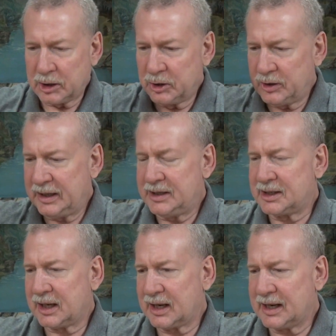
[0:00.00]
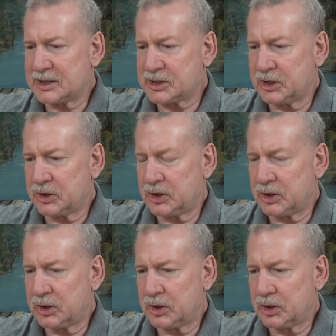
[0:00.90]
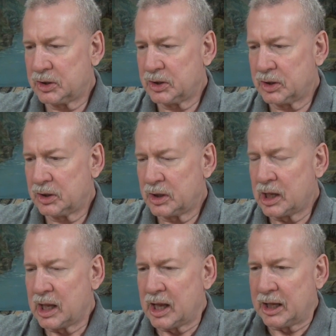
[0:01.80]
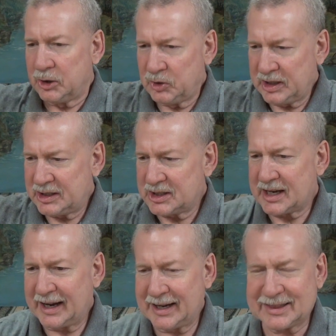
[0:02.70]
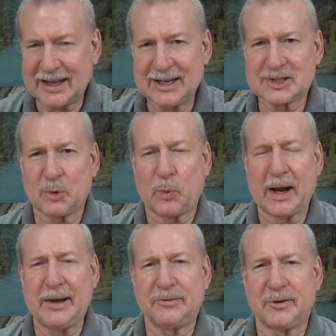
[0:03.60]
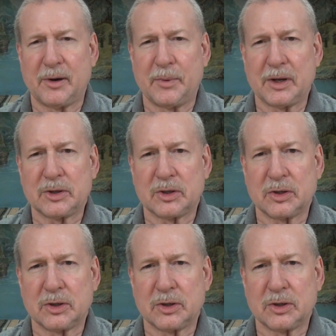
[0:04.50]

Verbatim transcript: you need to listen. You need to take things away from it.